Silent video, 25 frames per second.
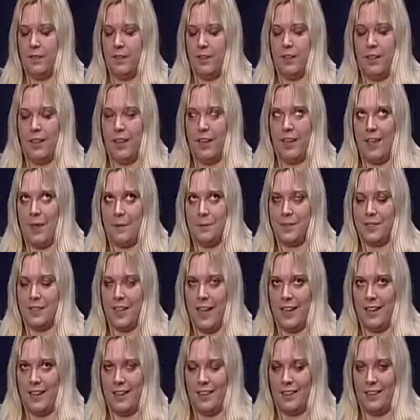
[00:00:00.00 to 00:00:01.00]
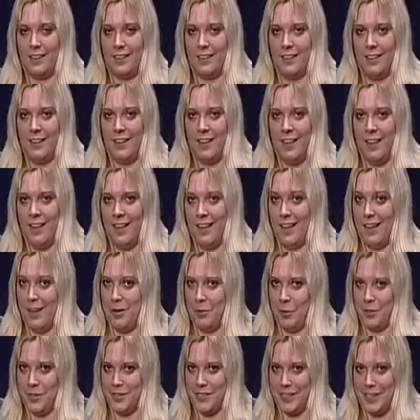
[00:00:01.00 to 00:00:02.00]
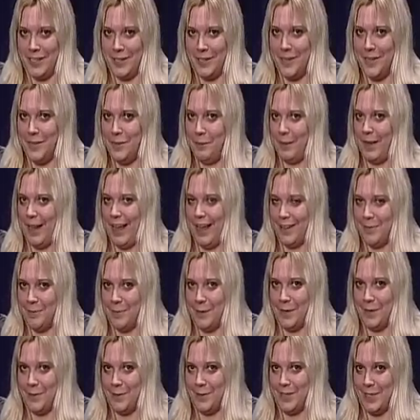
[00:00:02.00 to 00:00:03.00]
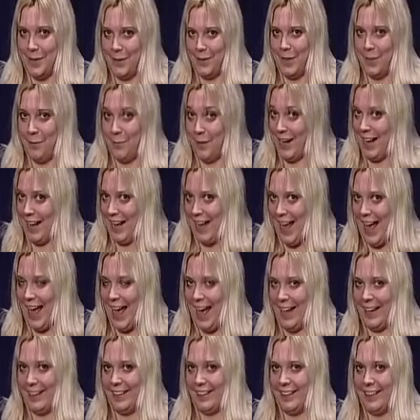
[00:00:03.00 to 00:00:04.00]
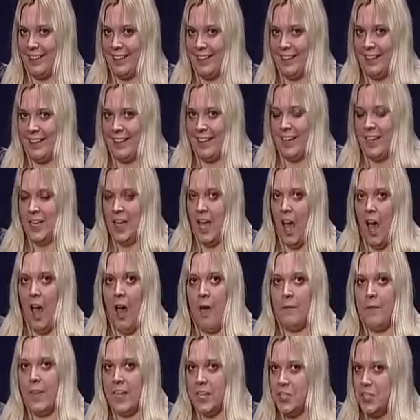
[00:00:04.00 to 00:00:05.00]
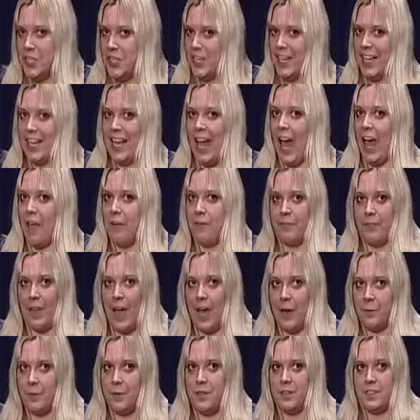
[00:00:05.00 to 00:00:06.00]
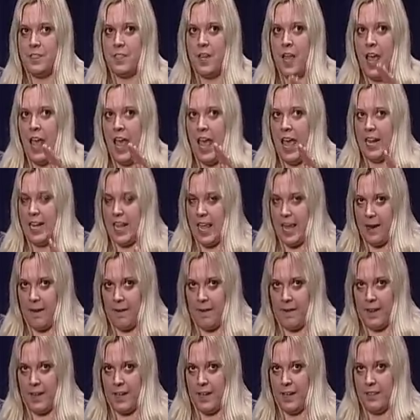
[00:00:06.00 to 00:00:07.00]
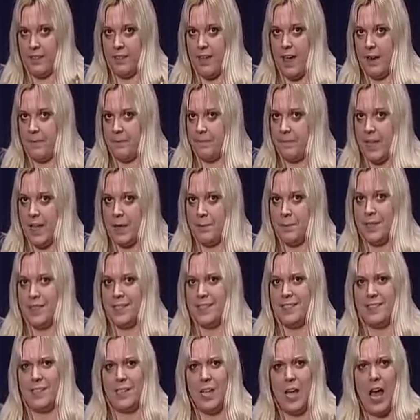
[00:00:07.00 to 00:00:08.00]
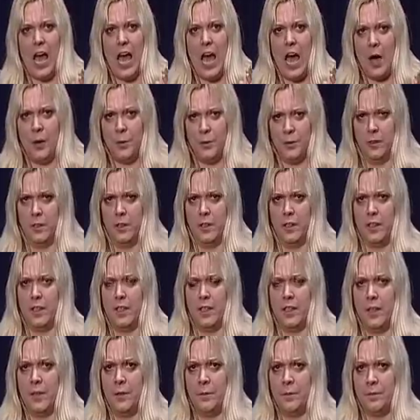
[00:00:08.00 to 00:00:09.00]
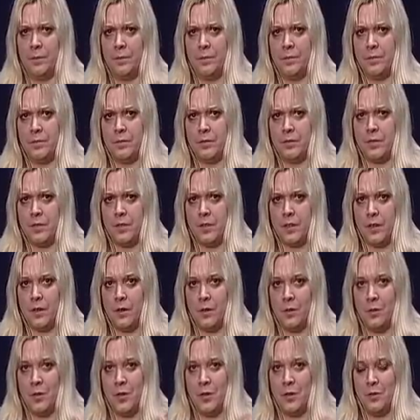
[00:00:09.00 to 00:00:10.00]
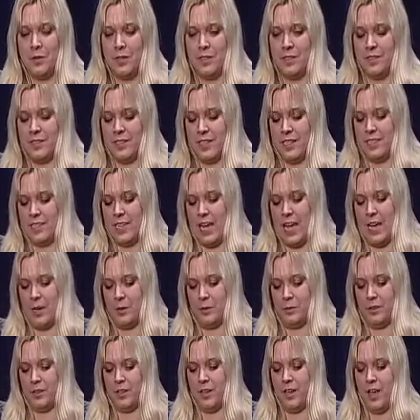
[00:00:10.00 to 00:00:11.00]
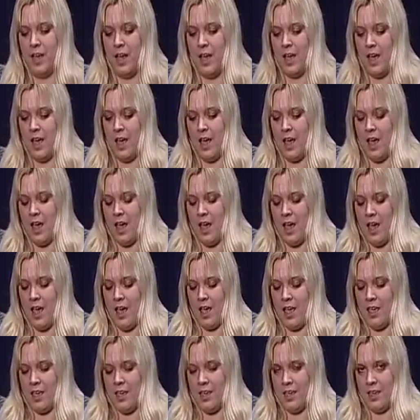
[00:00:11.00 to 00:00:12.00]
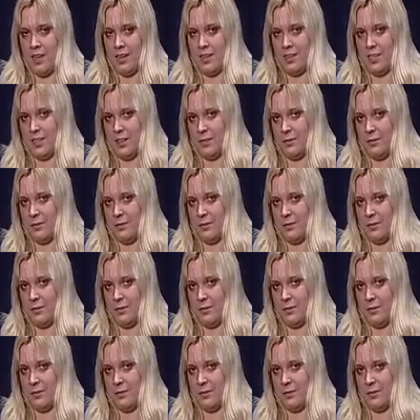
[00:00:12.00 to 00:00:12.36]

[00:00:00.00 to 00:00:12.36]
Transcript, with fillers: They kept sliding. It wasn't a good plan, but it was the only one I had. Eventually, I found an area, that famous outlook where you can see down into